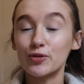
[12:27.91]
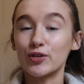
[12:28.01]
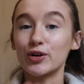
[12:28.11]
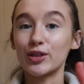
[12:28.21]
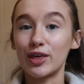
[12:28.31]

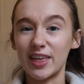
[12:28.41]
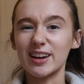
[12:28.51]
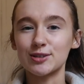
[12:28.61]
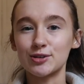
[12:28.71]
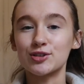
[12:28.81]
for the
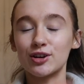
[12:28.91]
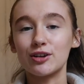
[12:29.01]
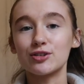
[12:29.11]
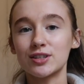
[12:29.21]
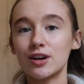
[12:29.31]
things that you
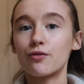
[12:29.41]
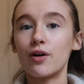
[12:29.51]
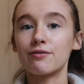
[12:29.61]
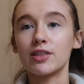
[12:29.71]
surround yourself with,